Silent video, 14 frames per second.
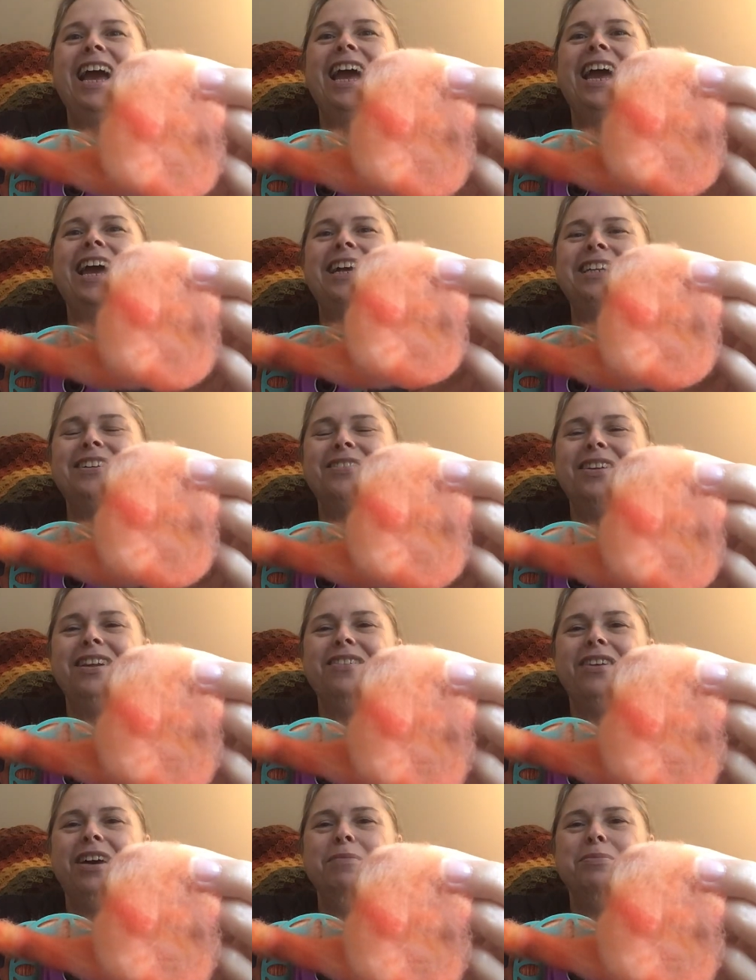and
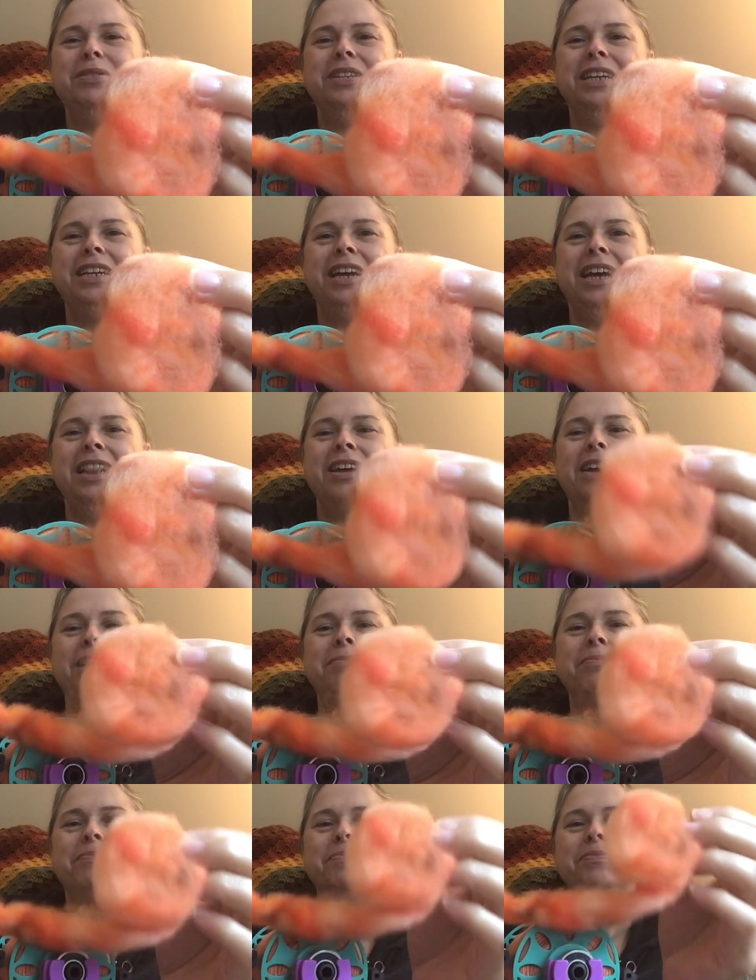25% nylon.
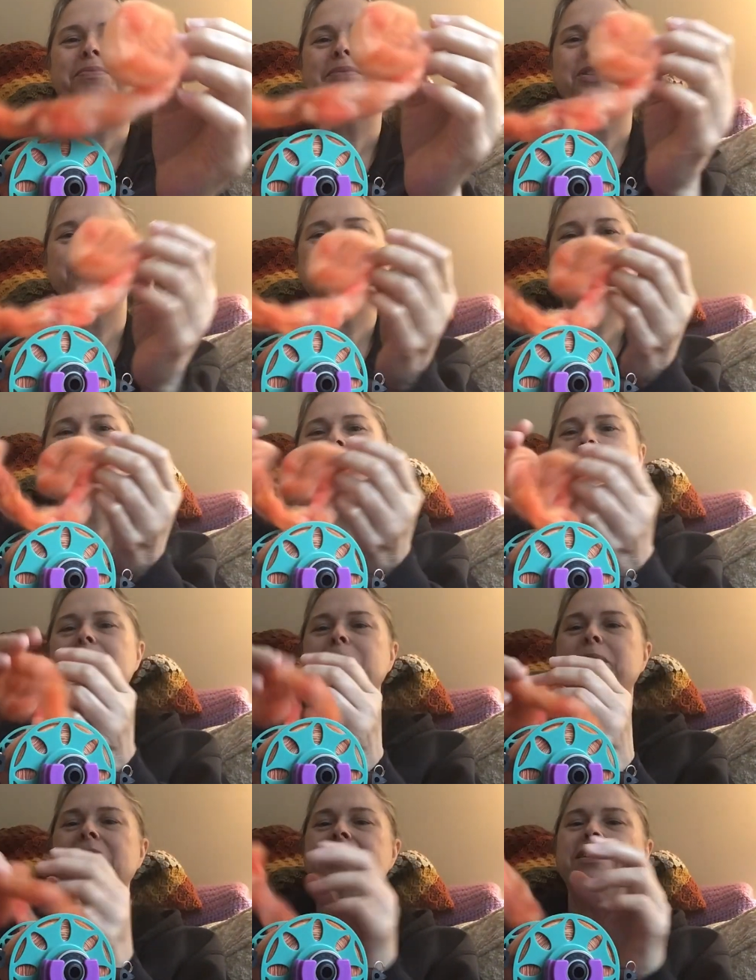So it's their sock
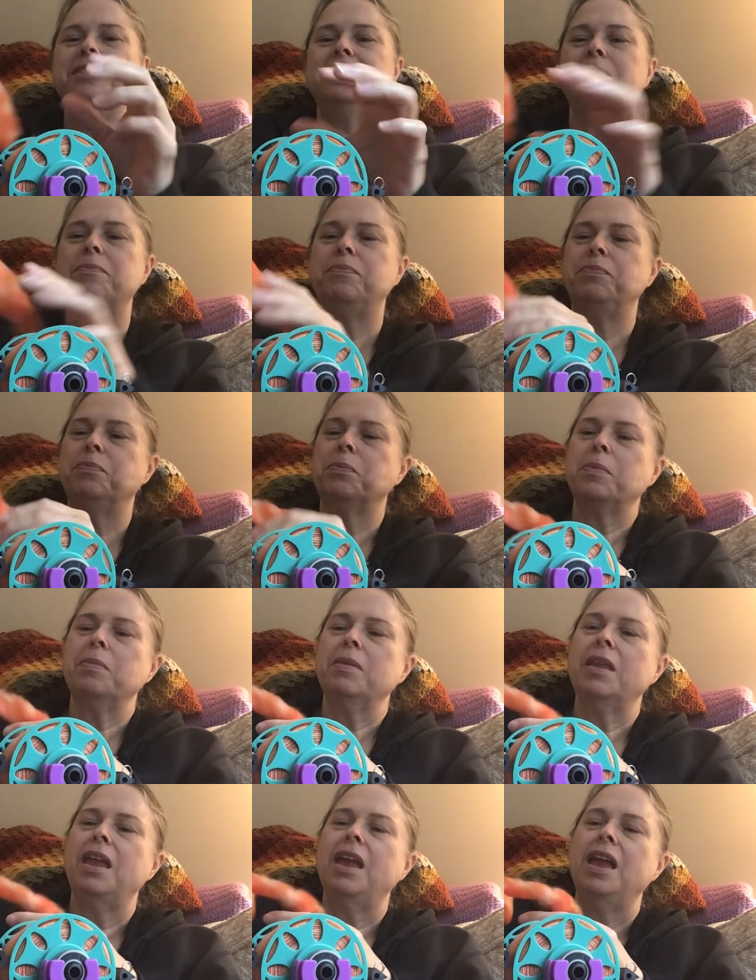base.
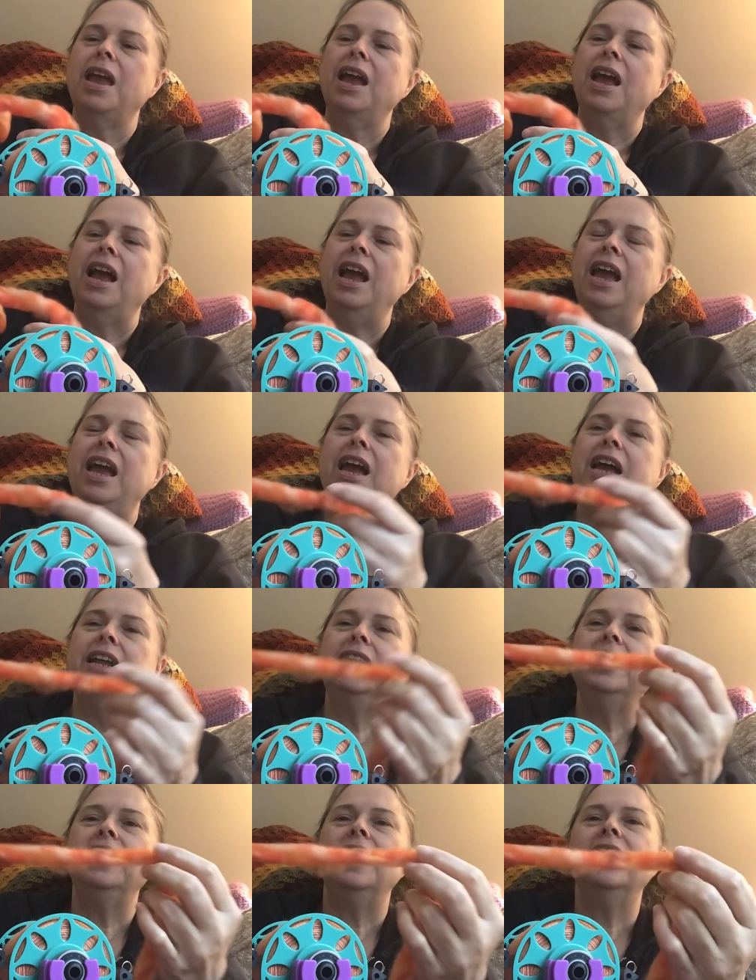
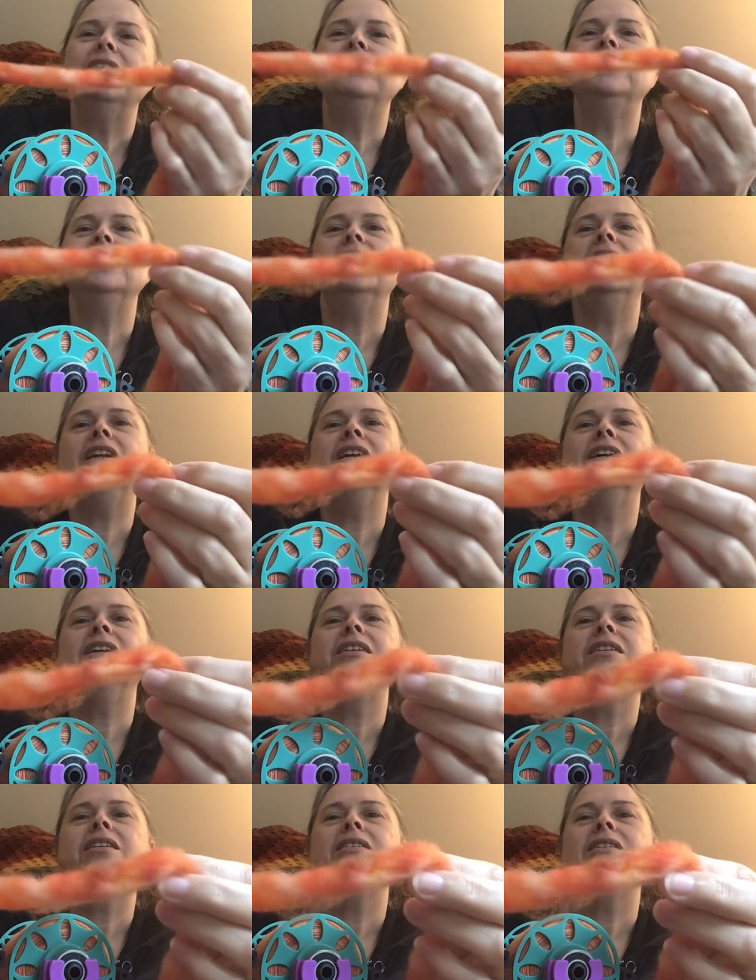And I've dyed it.
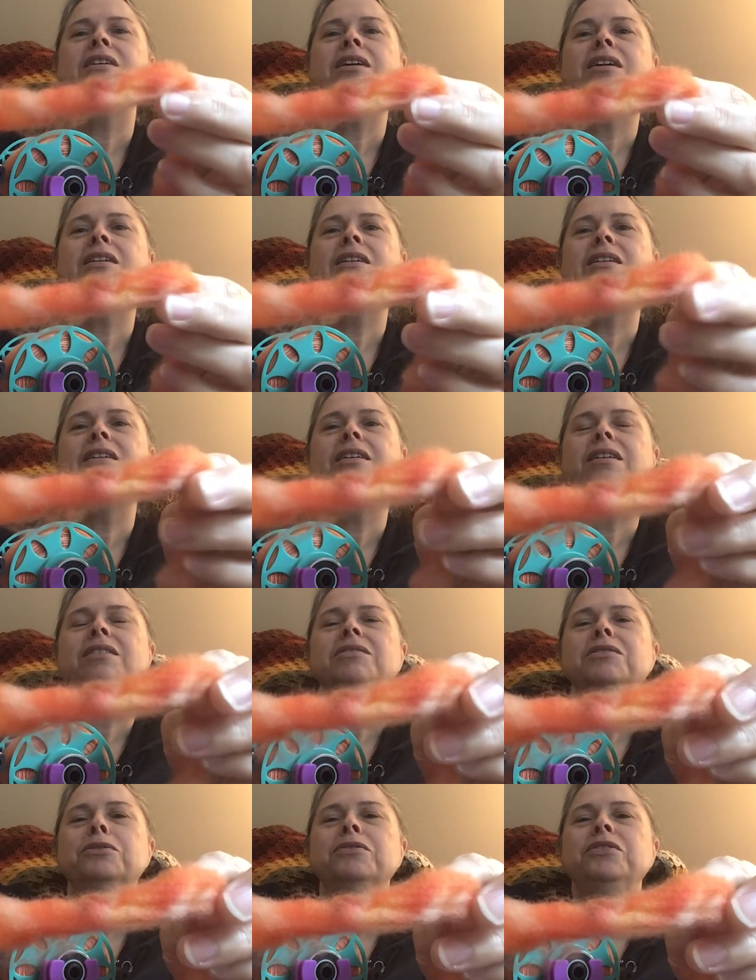I
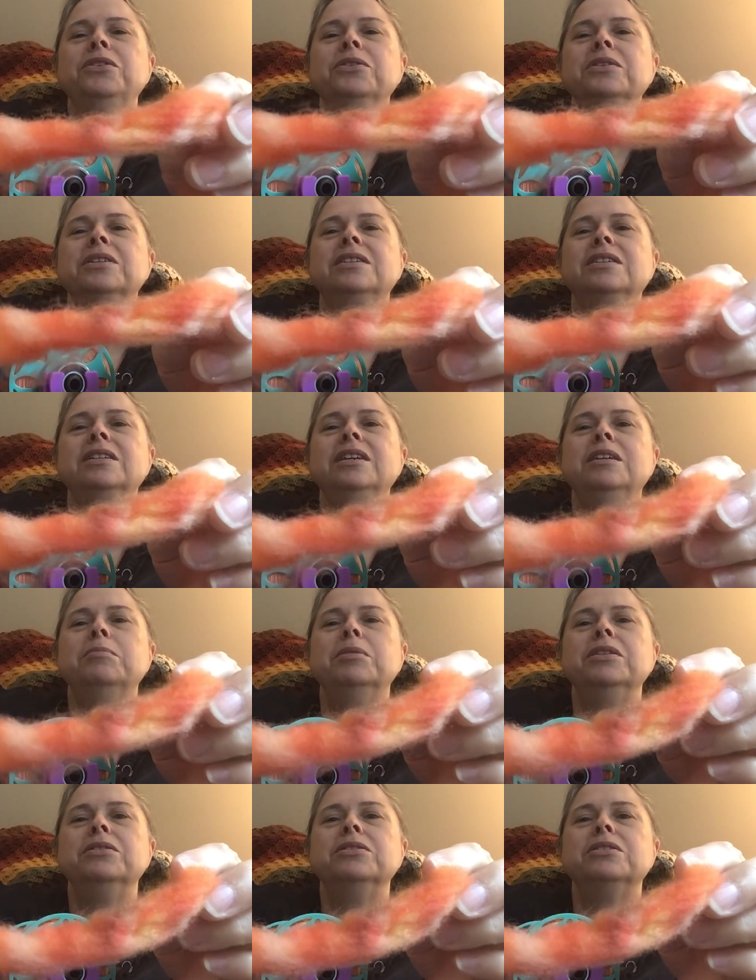don't know if you can see,
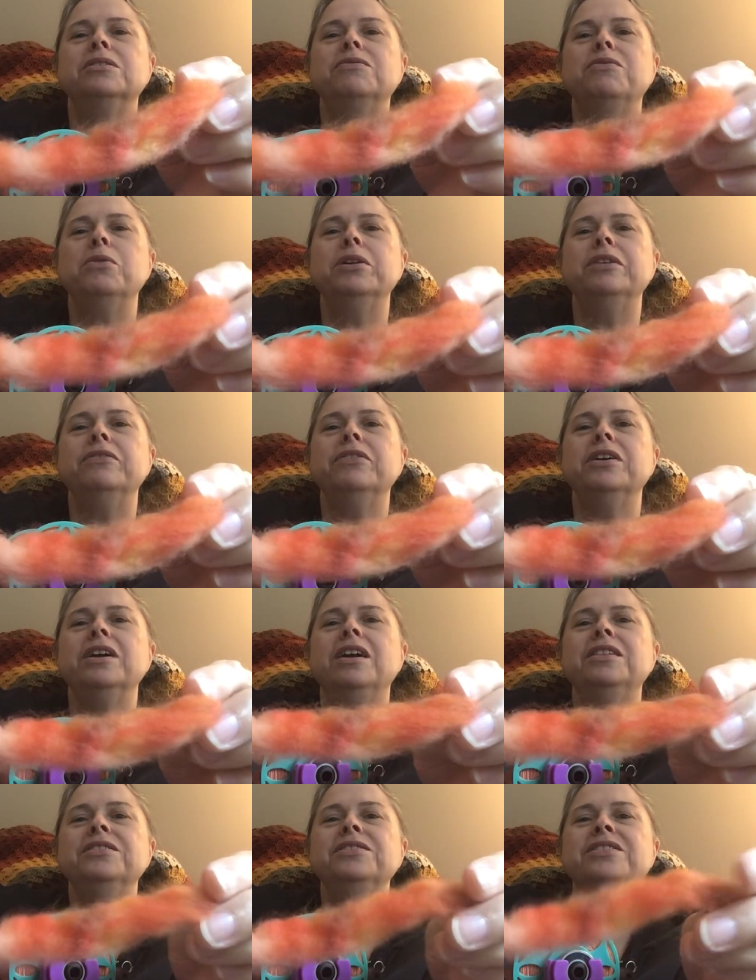but there's 4 different
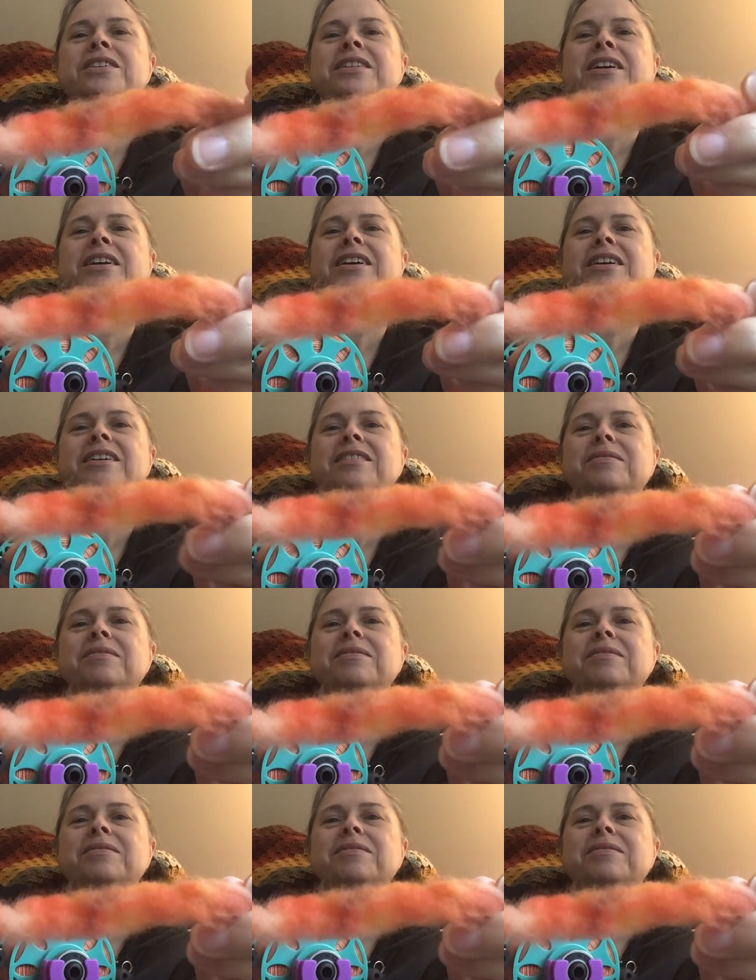colors in there.